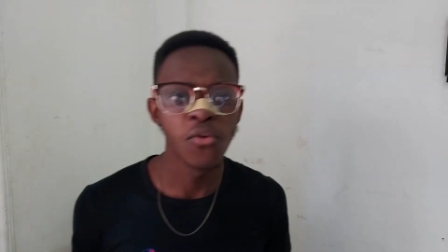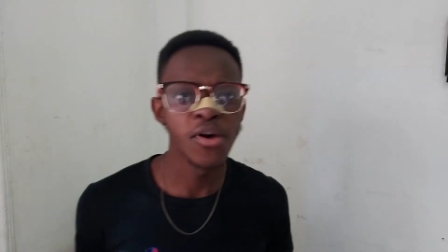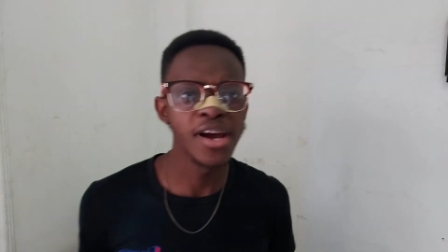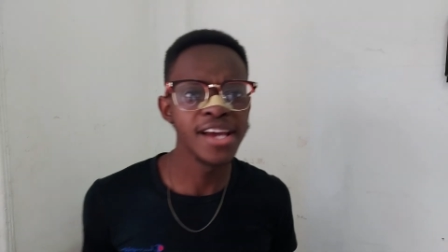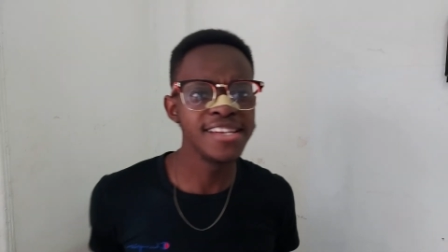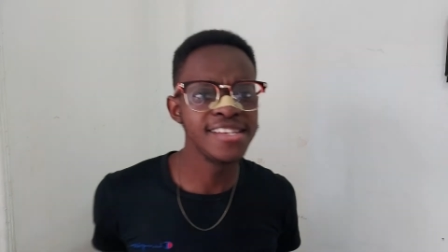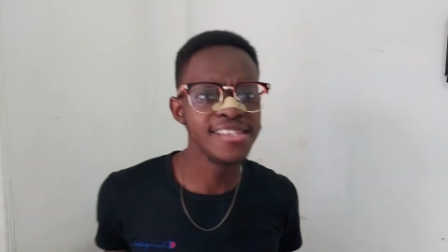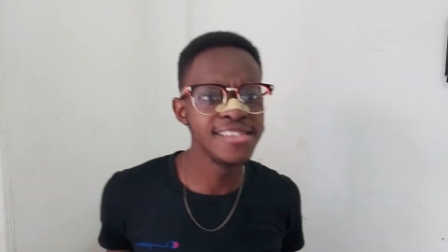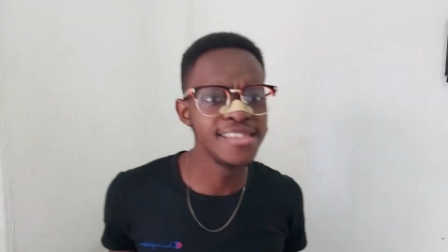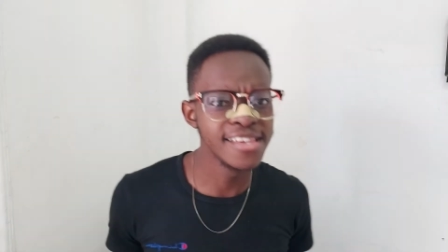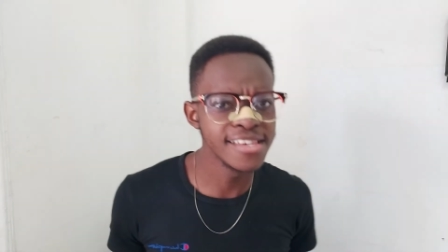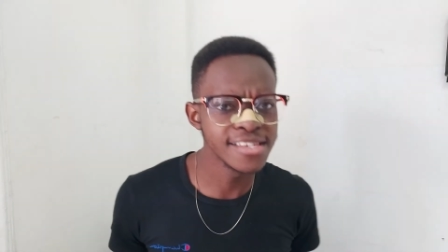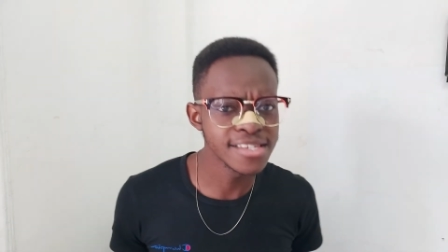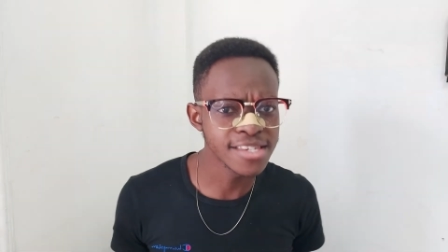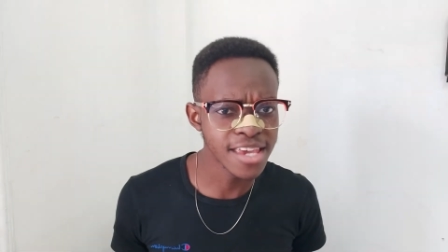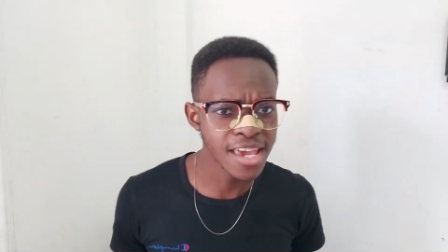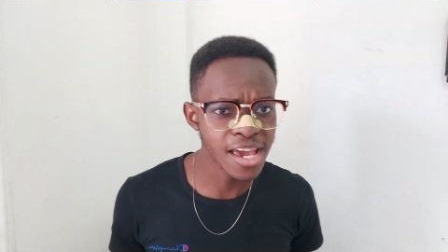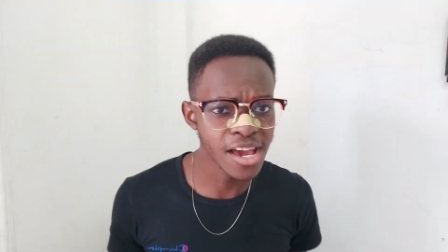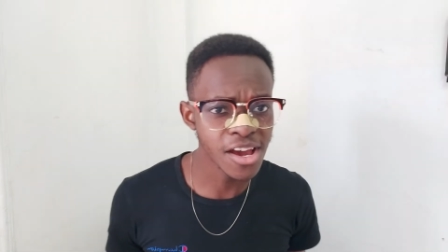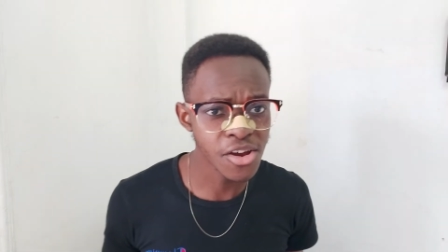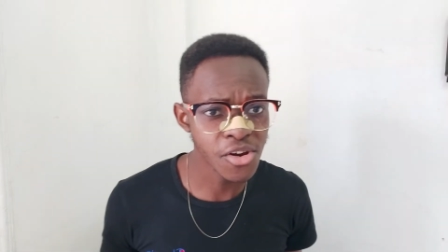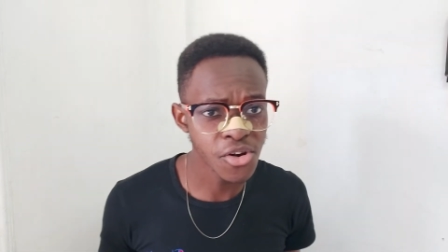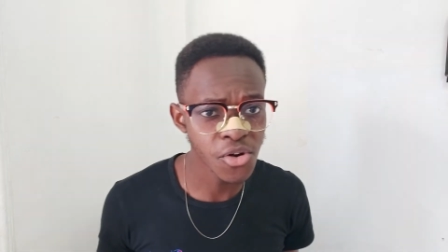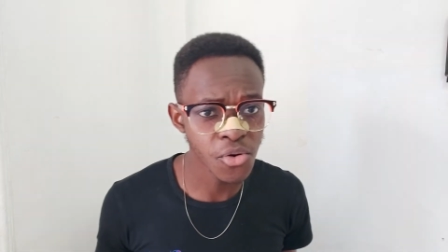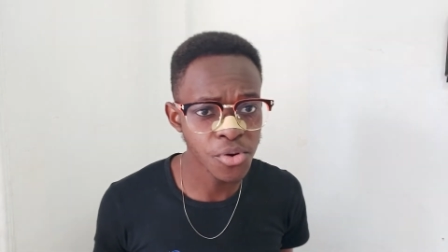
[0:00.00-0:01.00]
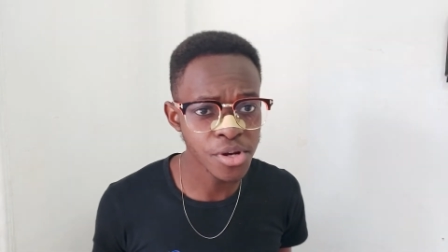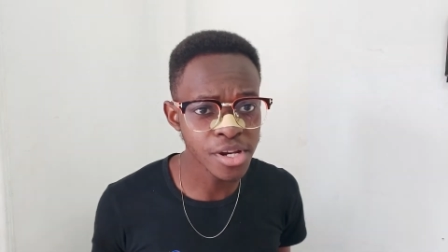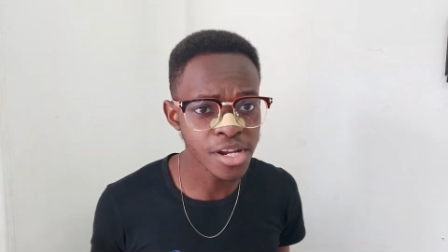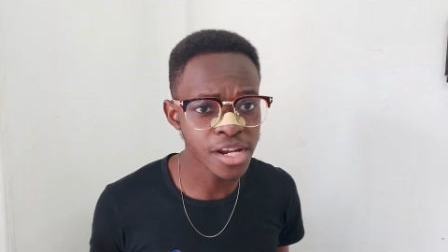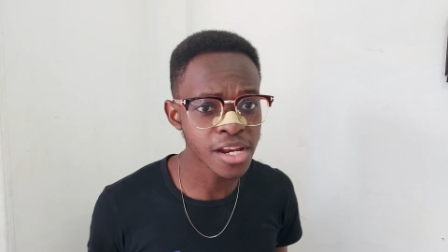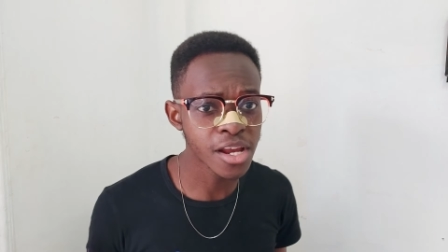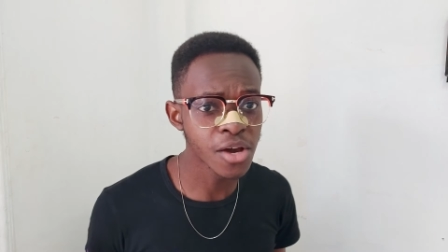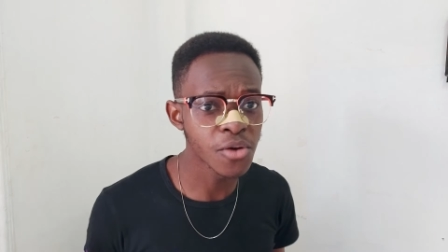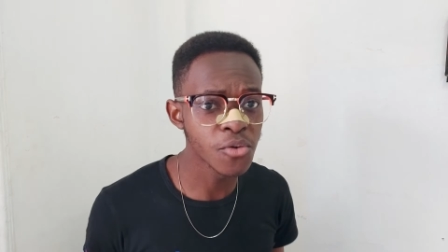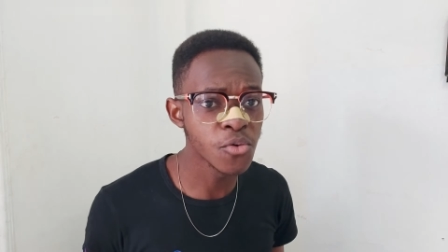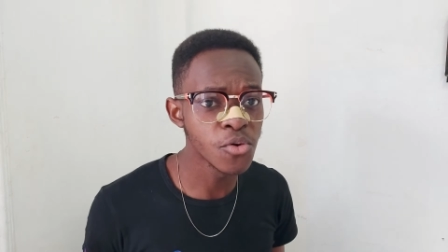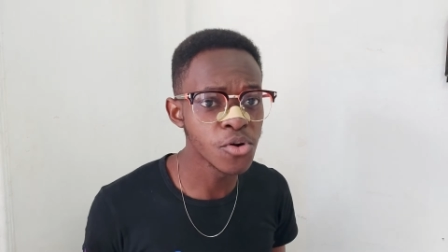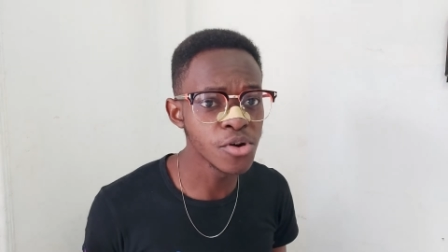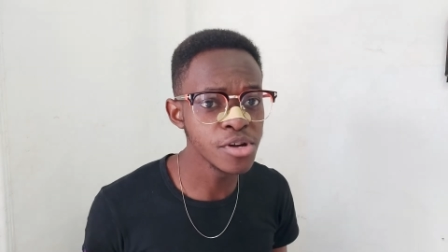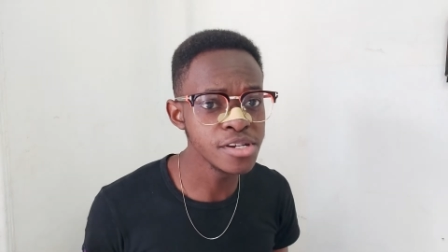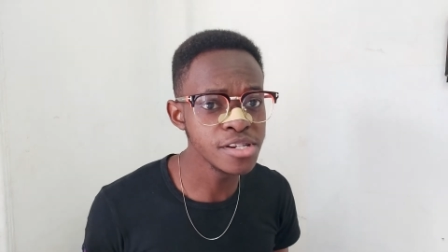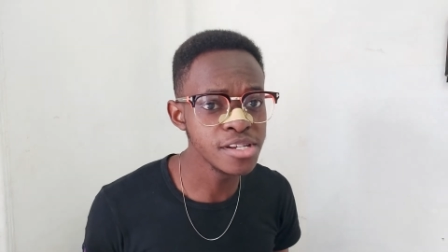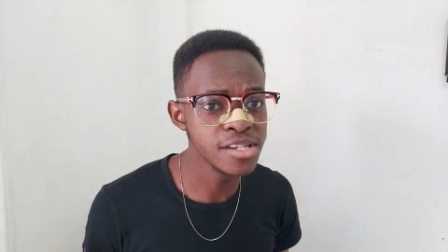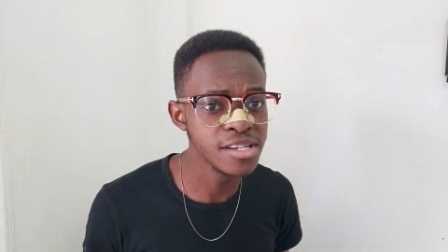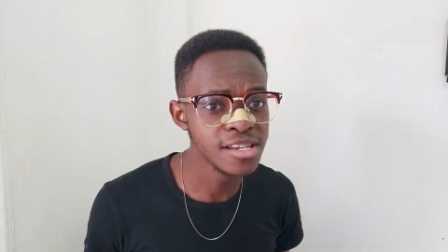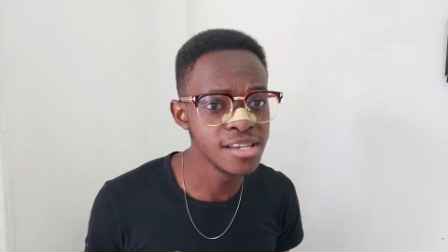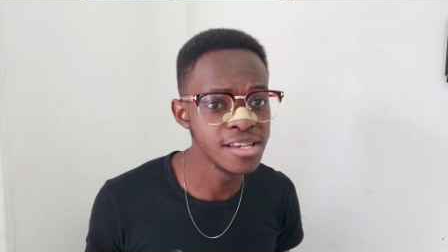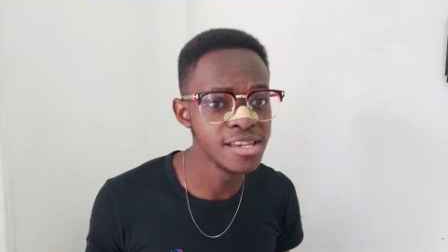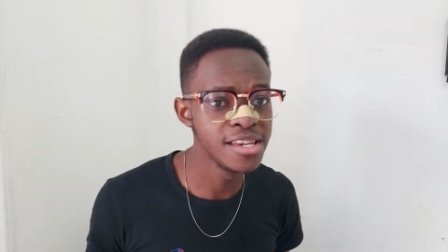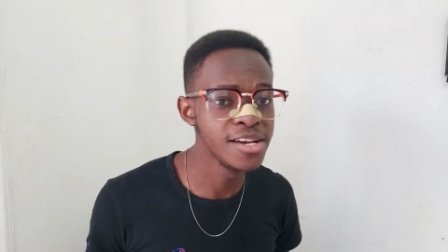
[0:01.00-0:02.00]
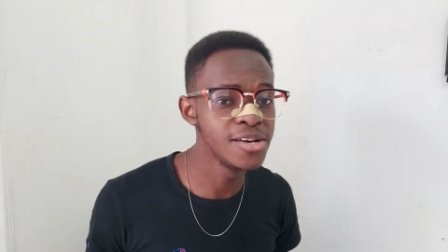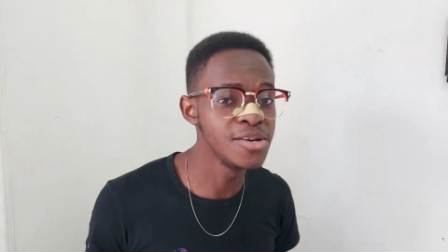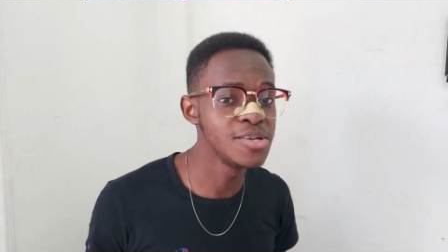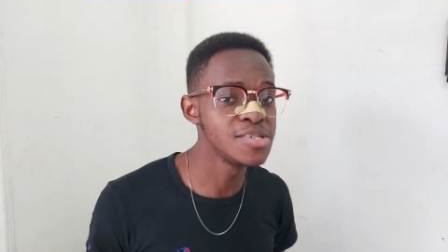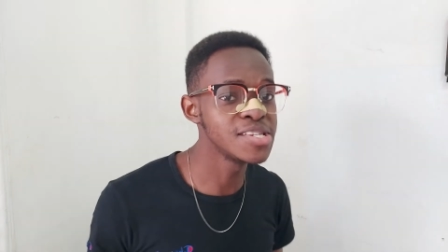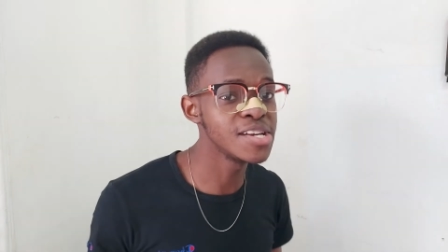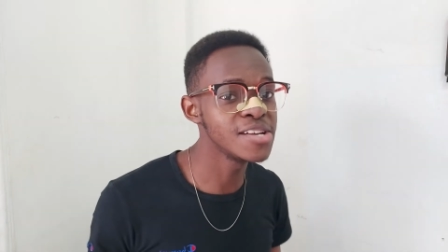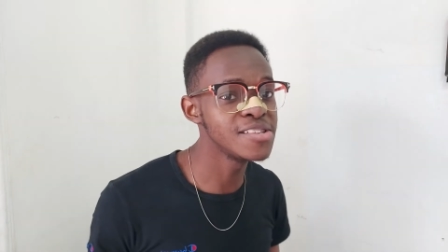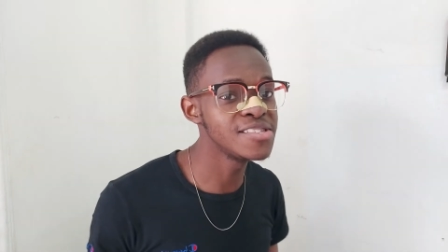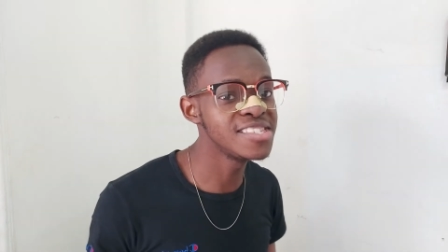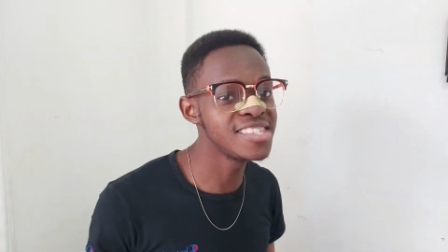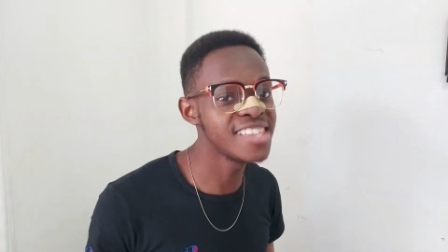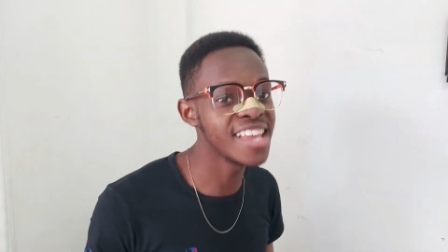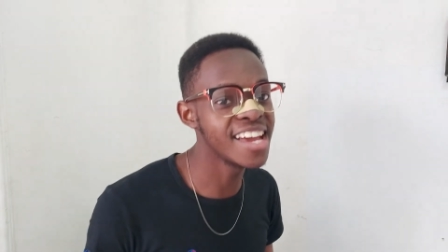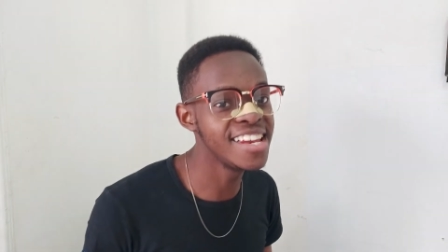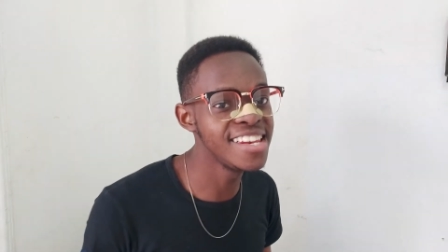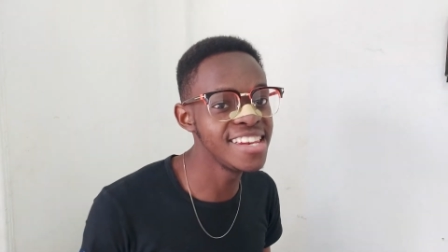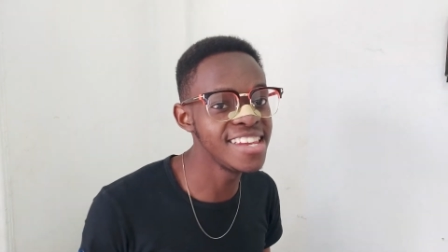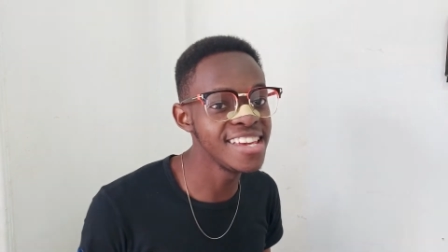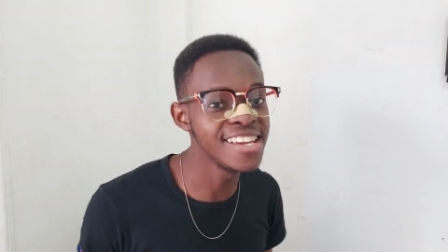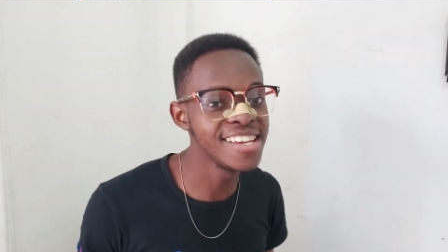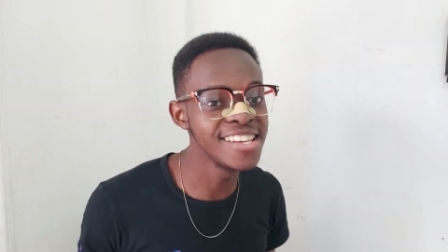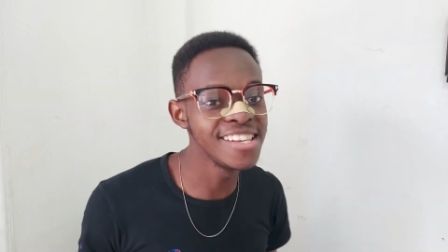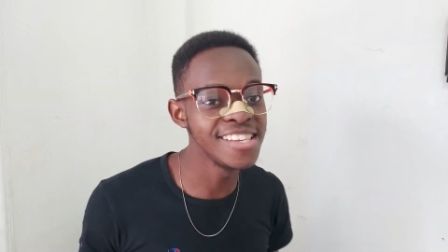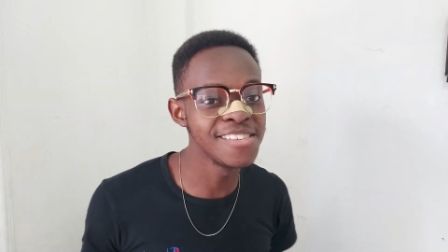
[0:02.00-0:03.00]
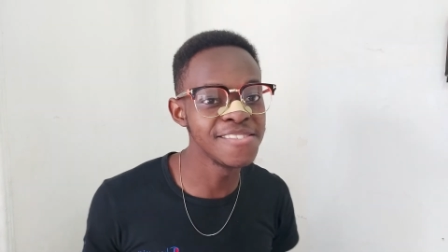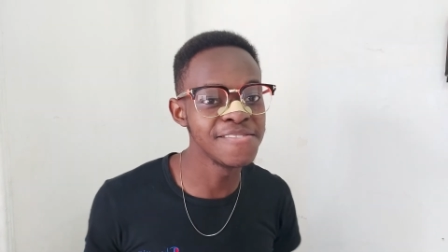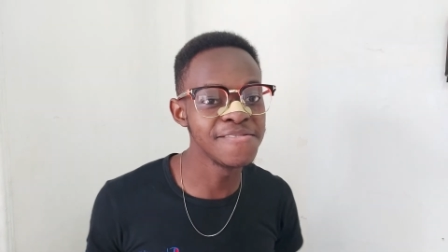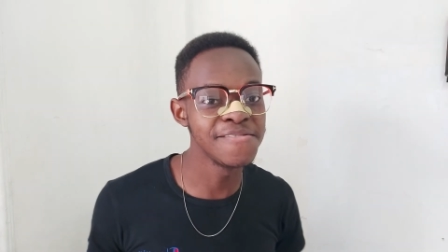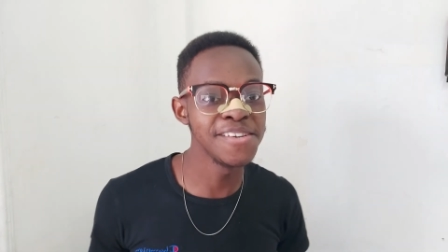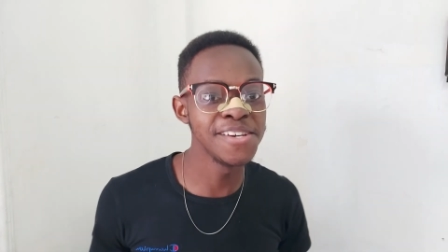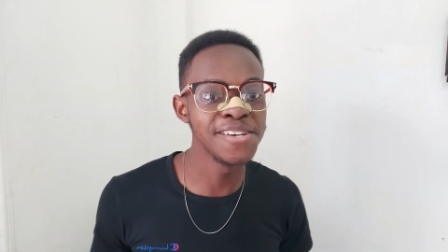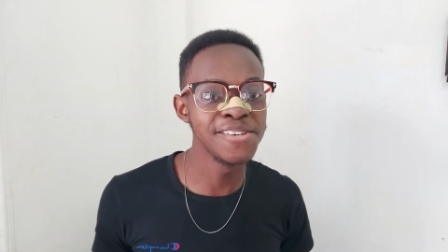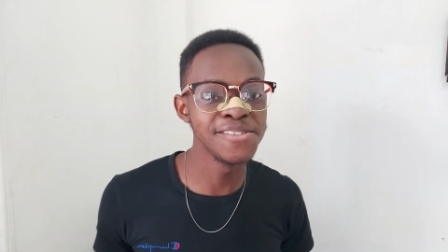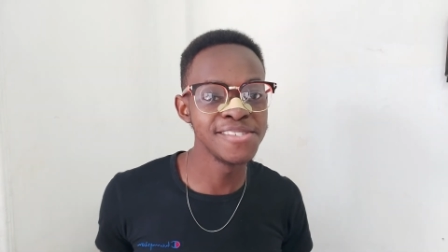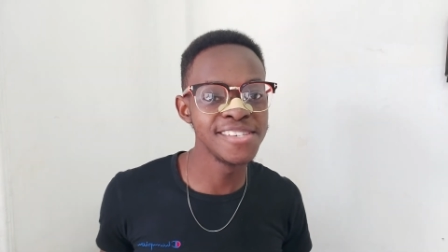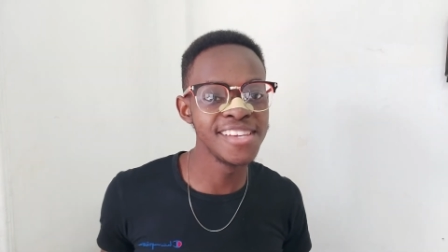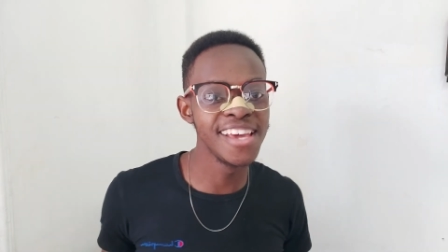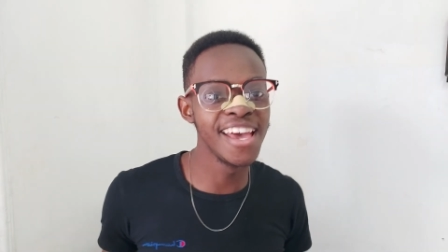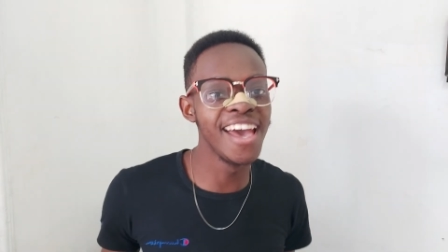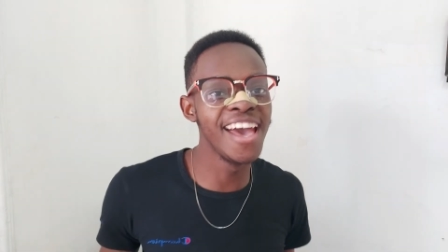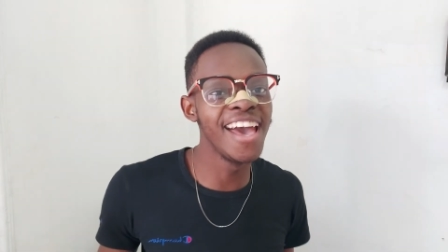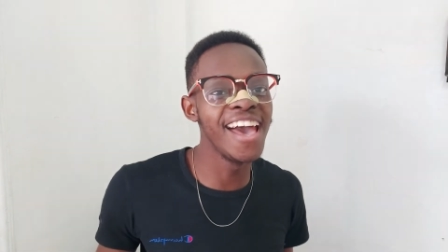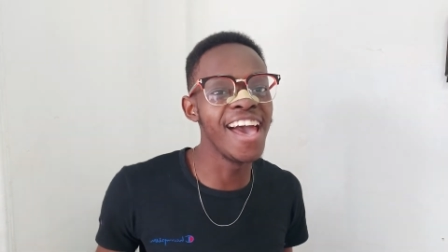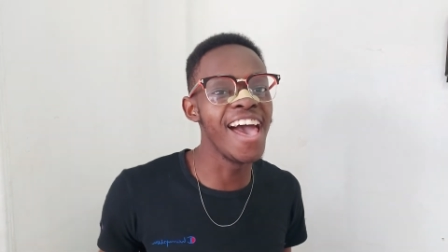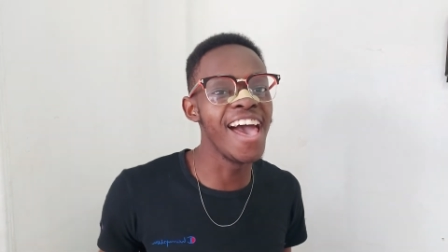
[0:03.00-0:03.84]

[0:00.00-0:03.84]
Why did the scarecrow win an award? He was outstanding in his field.